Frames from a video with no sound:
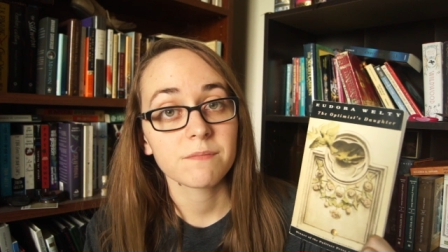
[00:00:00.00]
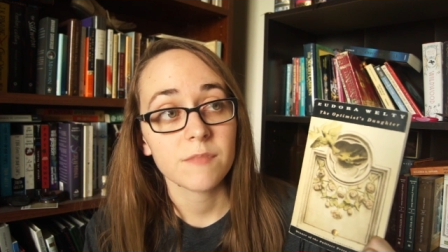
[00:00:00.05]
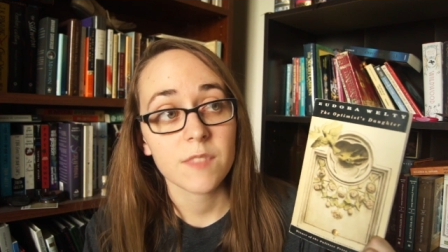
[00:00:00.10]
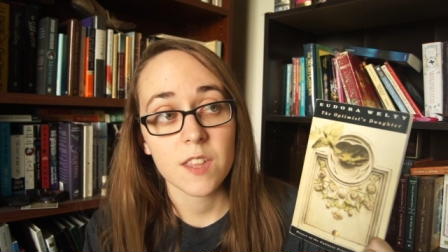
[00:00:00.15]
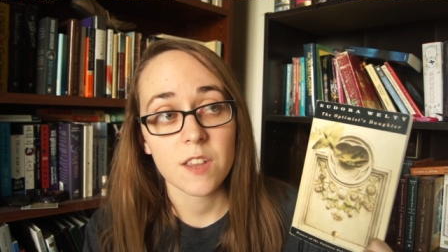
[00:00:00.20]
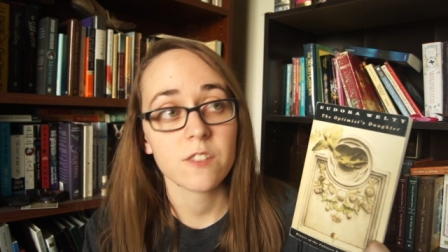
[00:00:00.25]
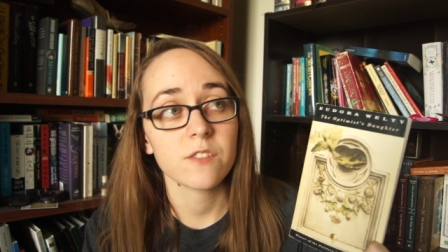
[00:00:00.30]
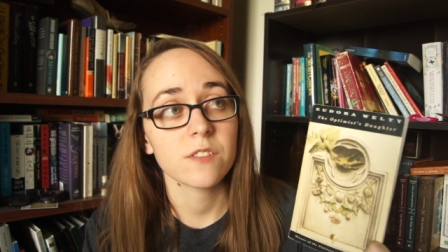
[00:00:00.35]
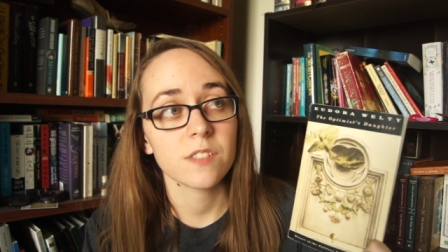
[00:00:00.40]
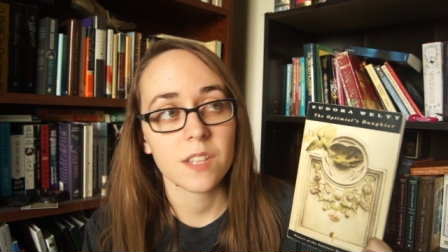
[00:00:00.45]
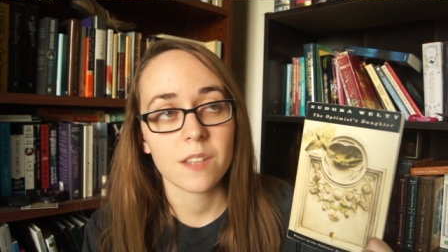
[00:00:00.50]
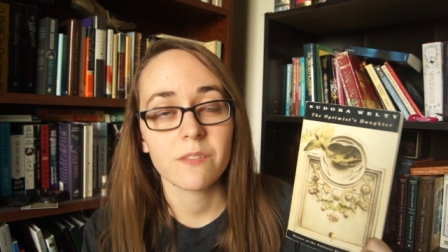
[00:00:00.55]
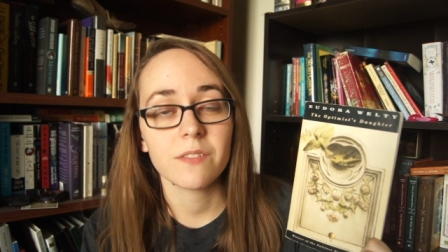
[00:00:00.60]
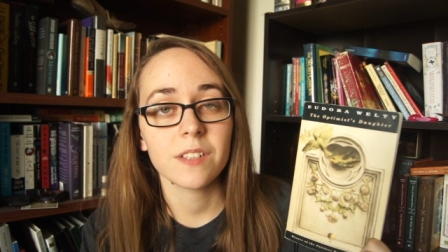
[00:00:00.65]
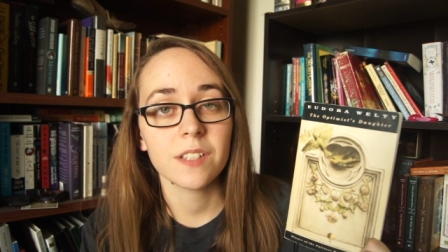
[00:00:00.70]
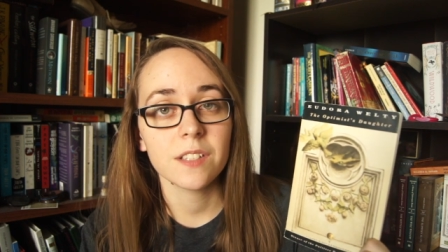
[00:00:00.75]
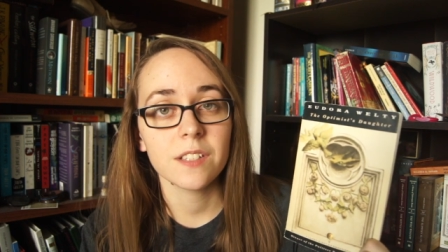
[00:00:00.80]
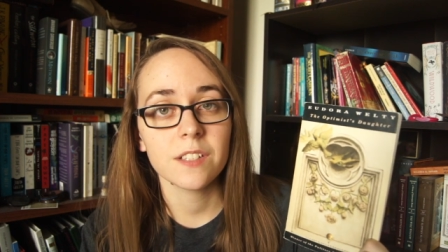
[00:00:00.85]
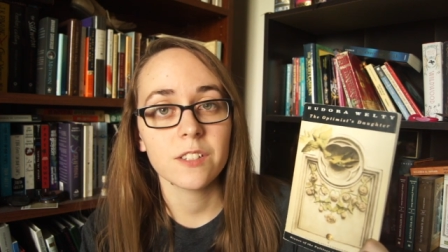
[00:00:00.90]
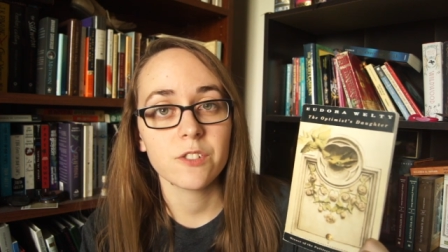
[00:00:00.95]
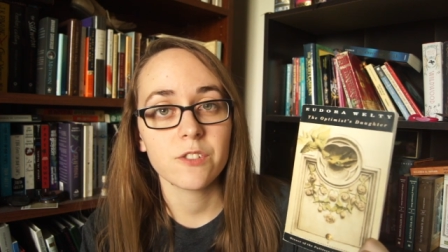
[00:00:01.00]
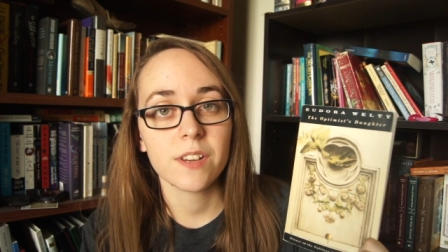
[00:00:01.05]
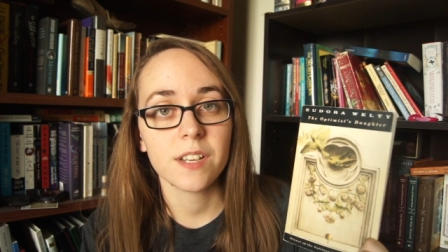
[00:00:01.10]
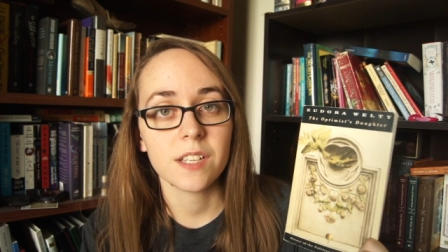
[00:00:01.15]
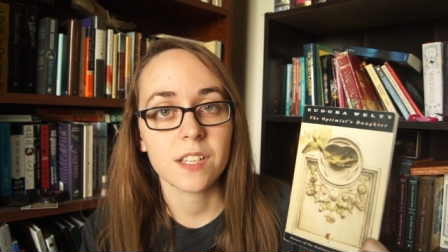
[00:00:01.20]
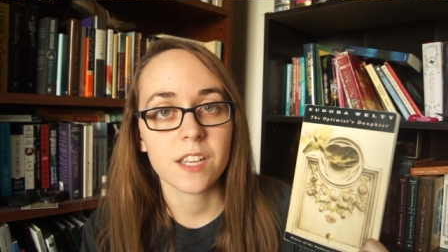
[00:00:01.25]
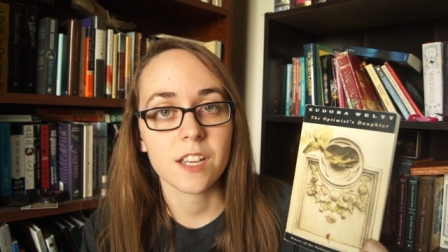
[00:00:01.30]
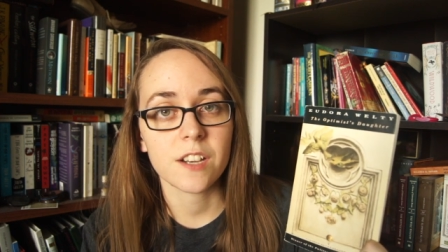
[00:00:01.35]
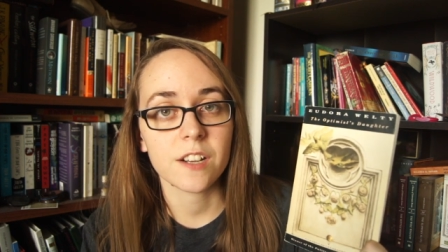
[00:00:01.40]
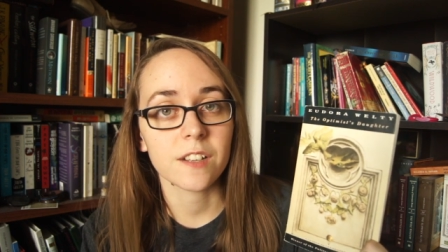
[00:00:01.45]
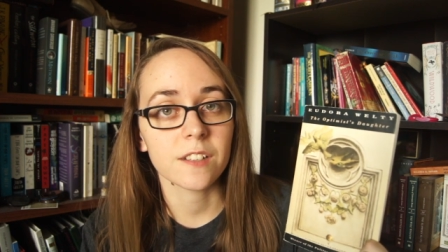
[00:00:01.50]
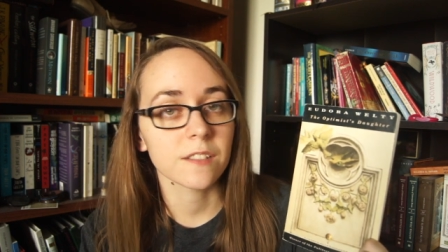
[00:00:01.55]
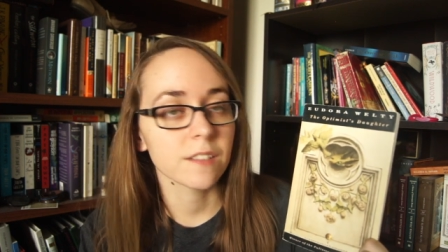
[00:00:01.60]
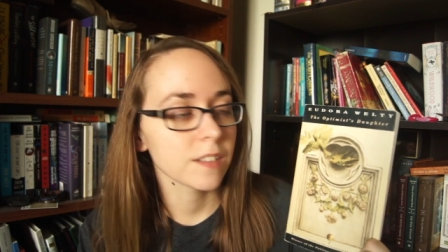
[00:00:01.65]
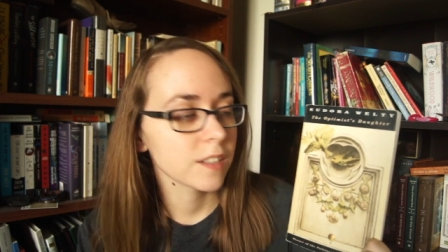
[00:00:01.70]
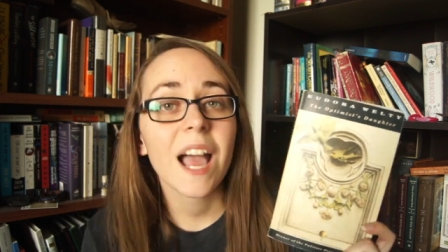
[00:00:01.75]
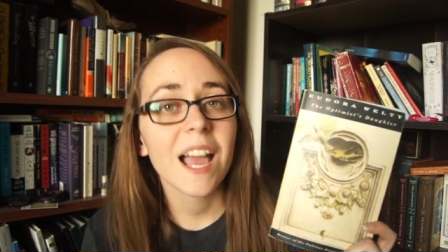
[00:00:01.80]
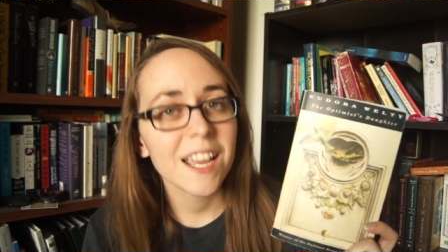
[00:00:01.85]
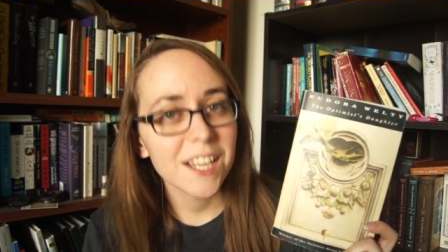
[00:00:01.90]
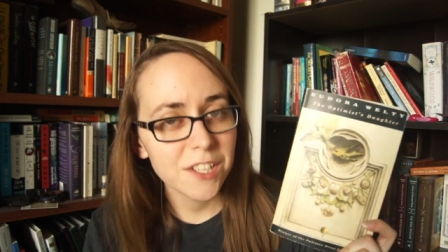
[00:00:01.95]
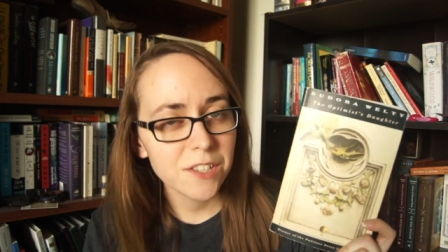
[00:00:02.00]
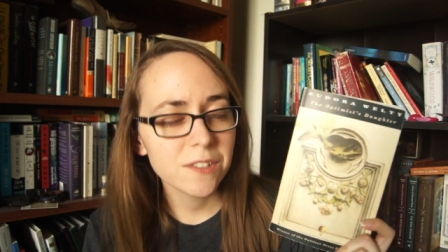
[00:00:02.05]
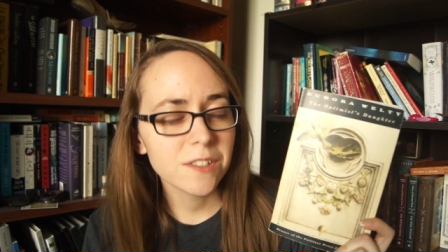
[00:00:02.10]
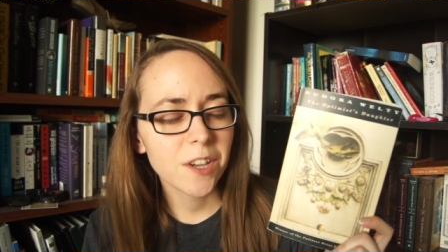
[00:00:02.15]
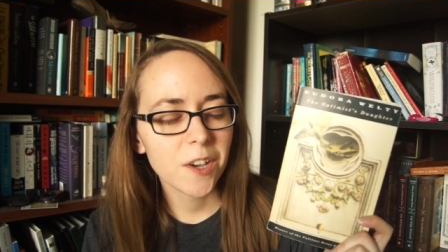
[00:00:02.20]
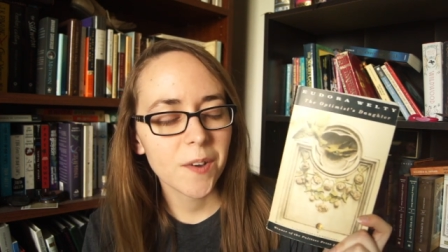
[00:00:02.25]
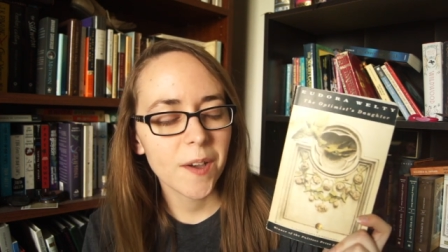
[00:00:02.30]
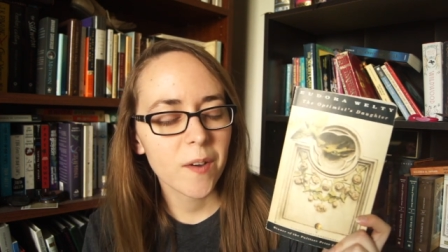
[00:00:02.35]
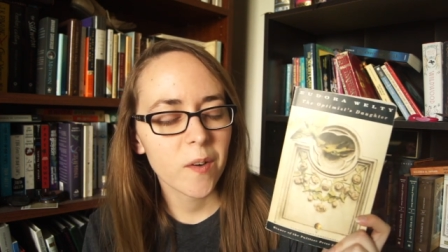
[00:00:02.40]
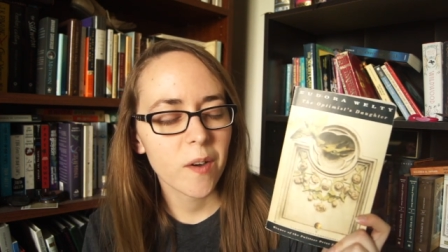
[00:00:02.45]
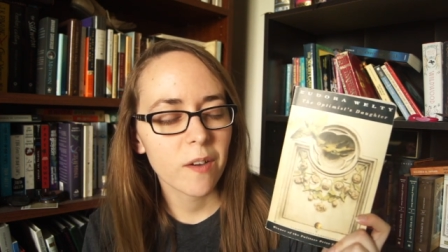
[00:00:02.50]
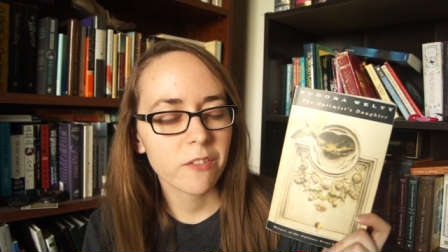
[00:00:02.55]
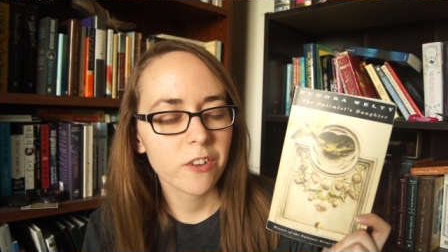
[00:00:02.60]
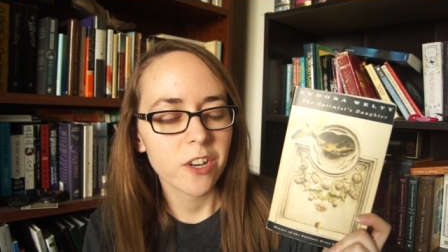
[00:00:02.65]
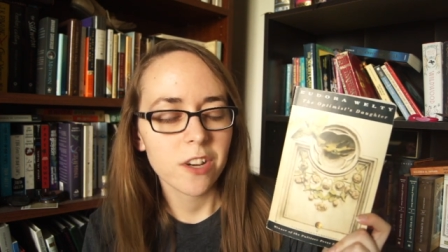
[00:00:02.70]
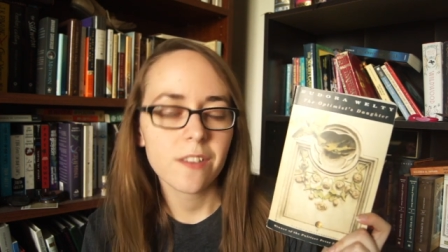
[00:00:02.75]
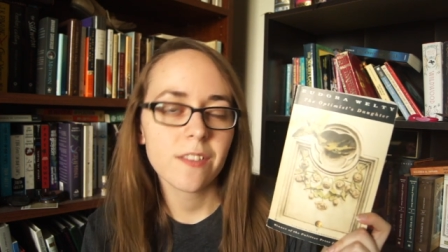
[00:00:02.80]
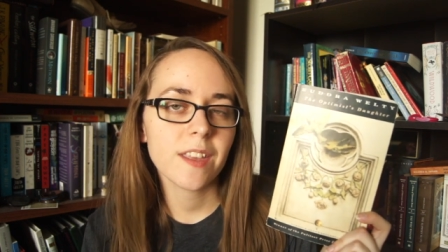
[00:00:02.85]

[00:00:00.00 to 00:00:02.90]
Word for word: There's definitely a trend here. I do know, however,